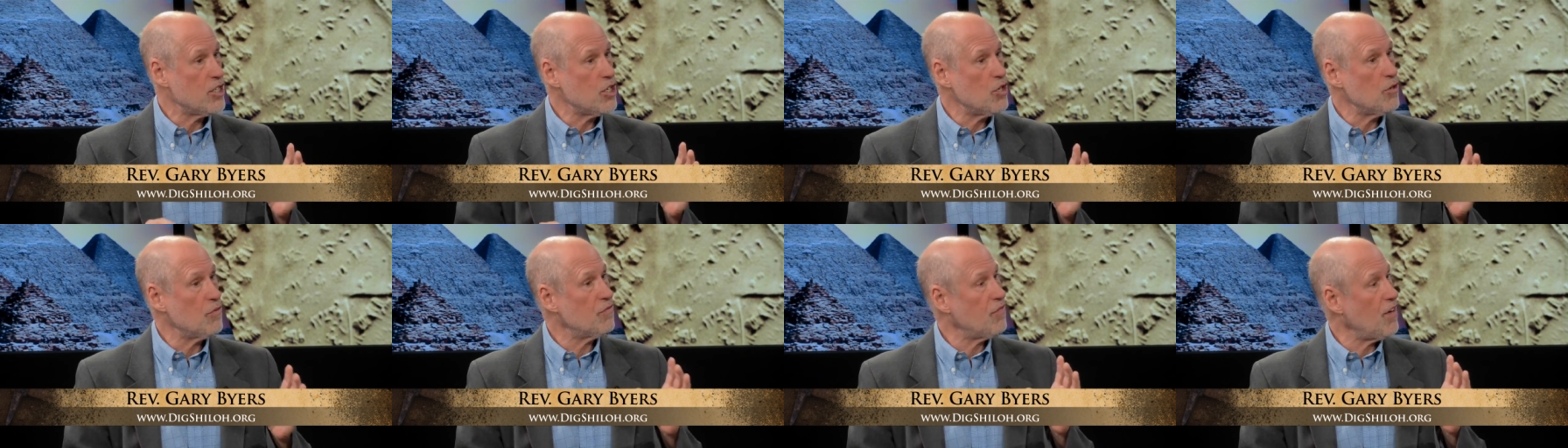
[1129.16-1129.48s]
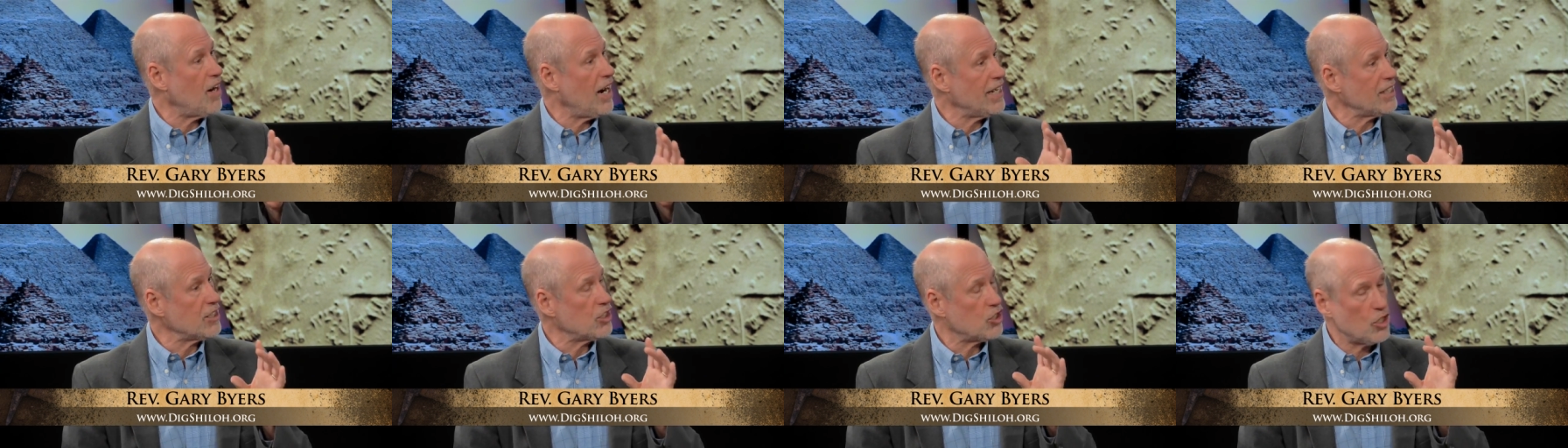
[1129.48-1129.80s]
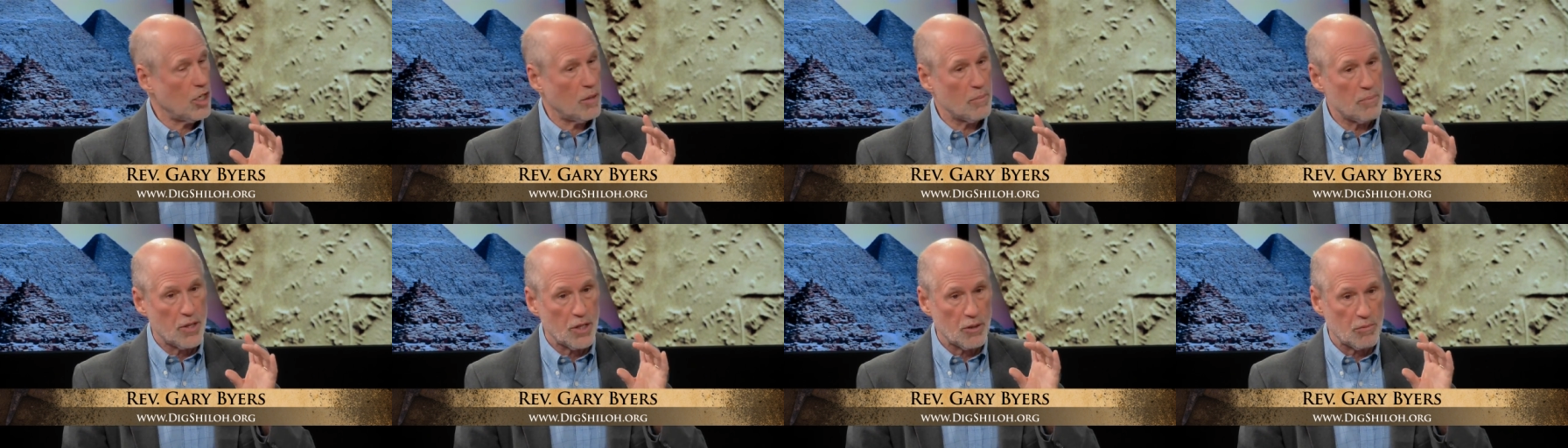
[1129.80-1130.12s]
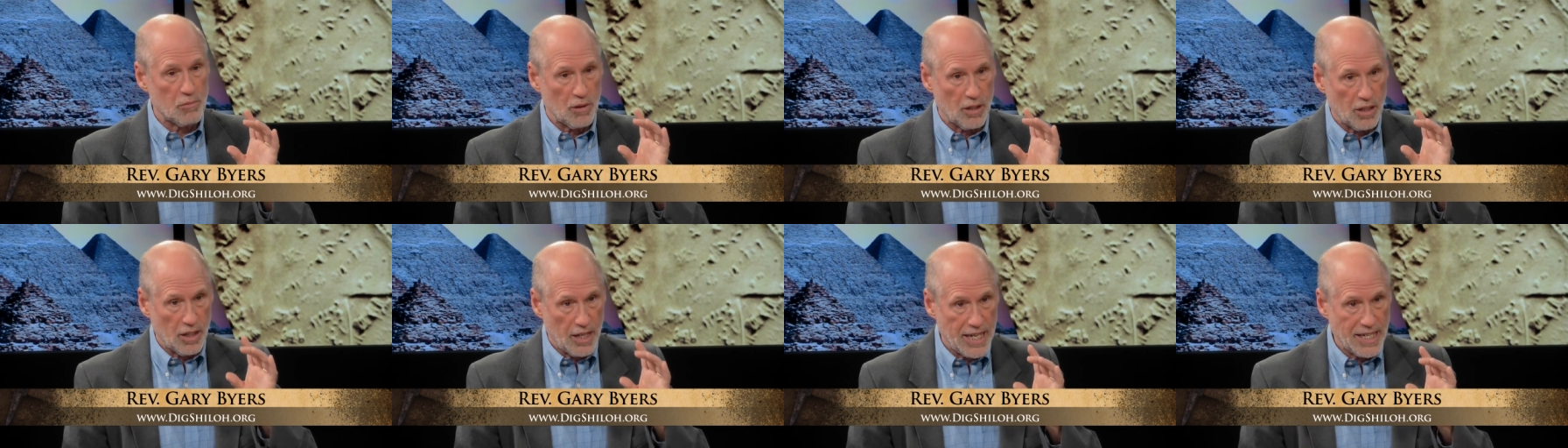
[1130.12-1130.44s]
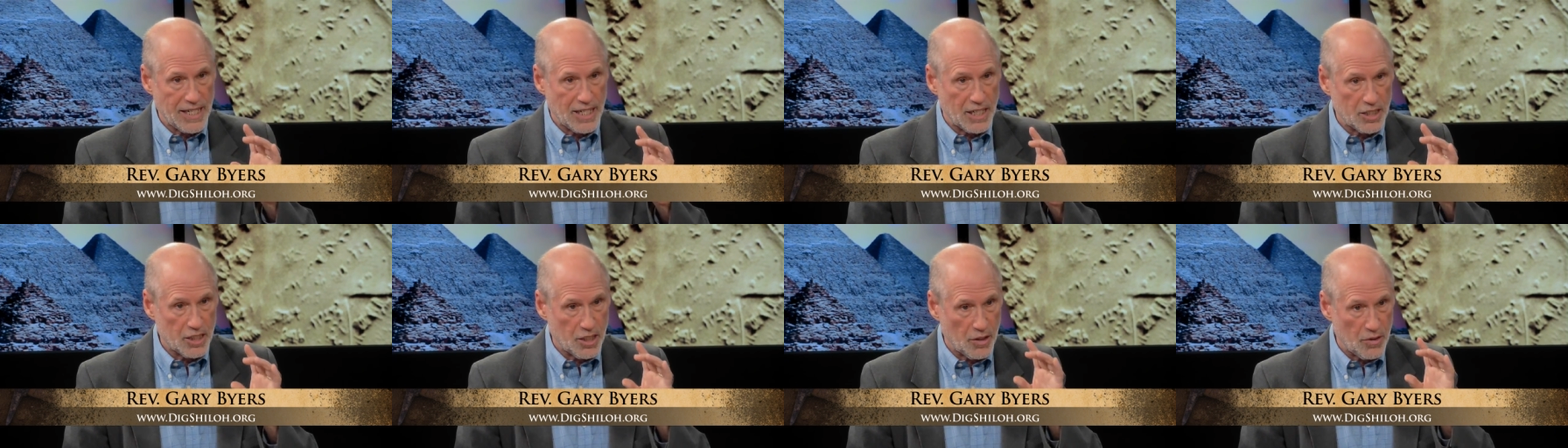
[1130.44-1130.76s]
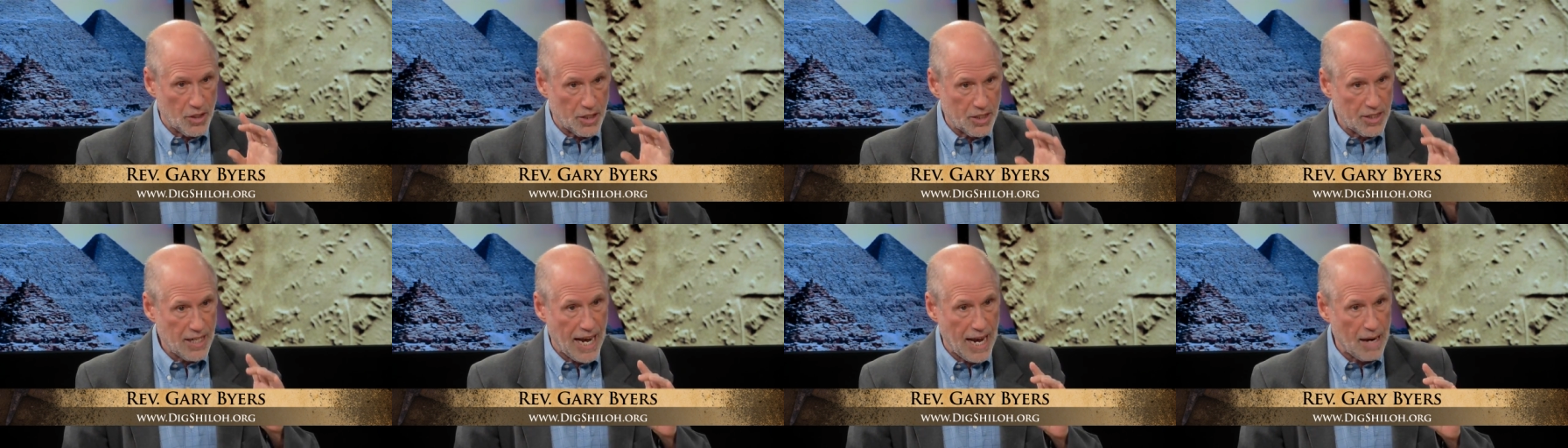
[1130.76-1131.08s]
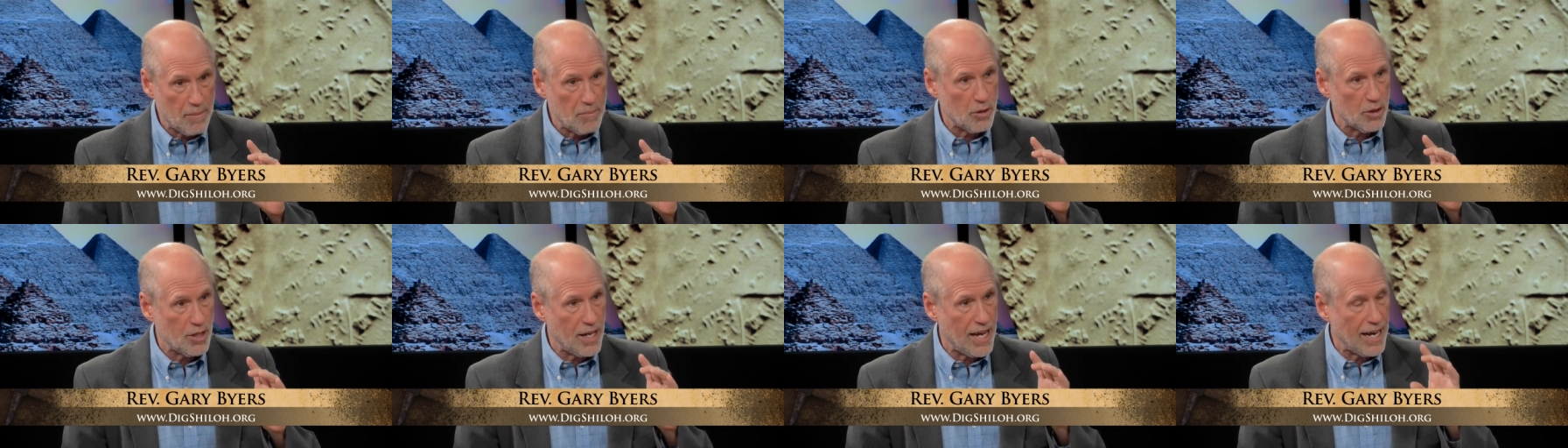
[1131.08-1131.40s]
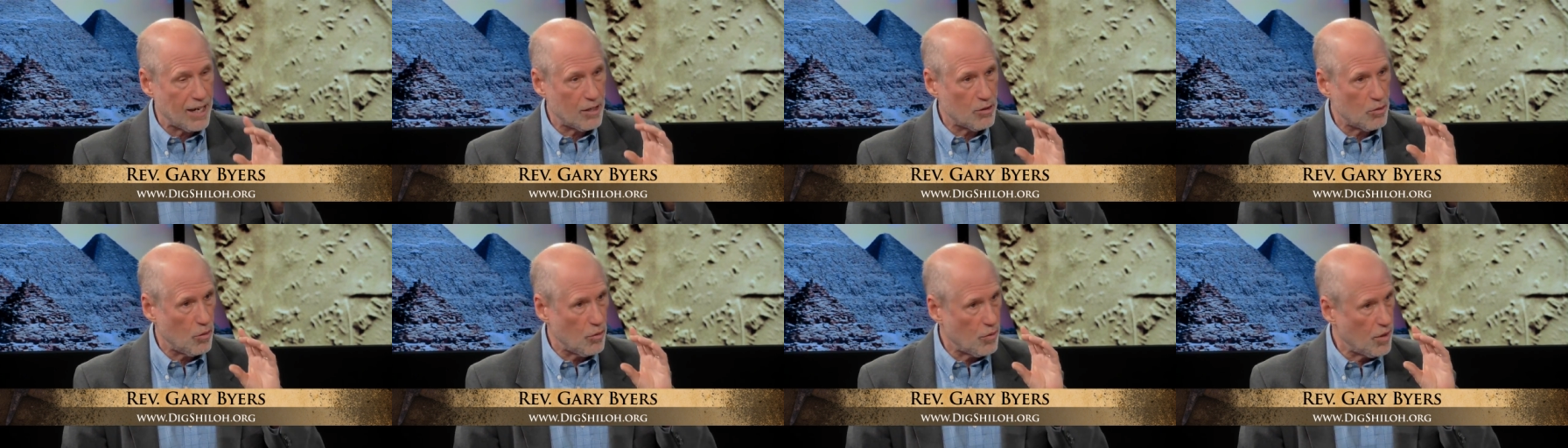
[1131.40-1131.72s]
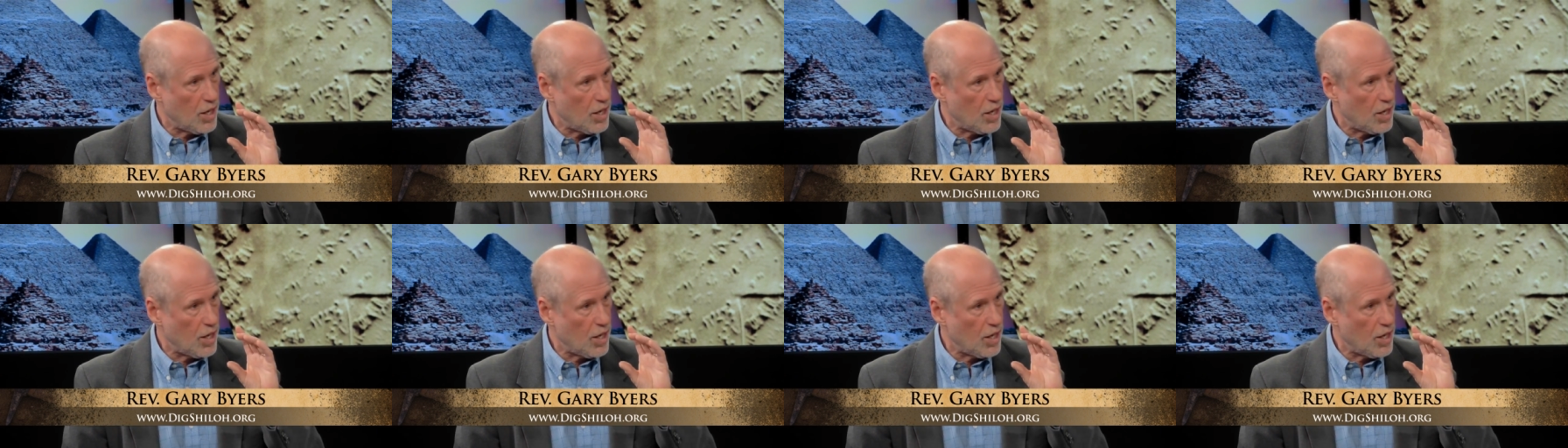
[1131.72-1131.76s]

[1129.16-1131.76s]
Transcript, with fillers: you find something related to the tabernacle,